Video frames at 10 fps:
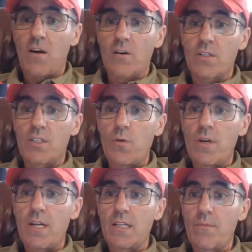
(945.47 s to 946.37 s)
they are
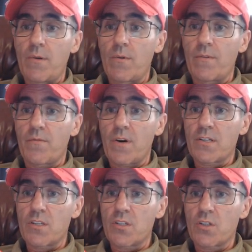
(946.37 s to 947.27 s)
doing. Let me
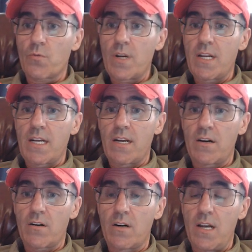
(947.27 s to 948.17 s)
refresh the
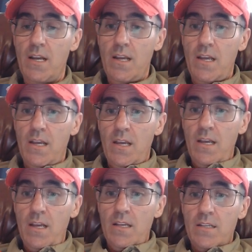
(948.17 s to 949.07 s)
screen here.
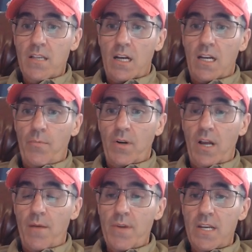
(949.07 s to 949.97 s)
Saw
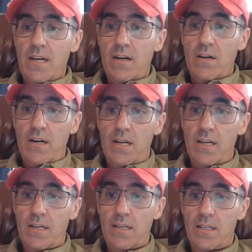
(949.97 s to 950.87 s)
a couple come in
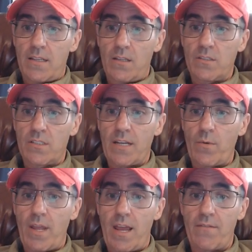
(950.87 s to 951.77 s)
here.
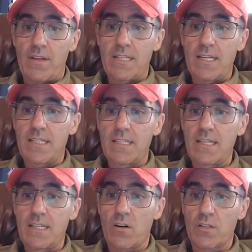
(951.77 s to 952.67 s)
Looks like we have a
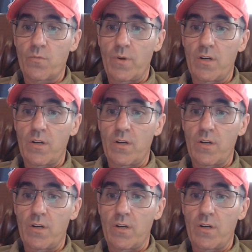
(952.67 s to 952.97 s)
TCC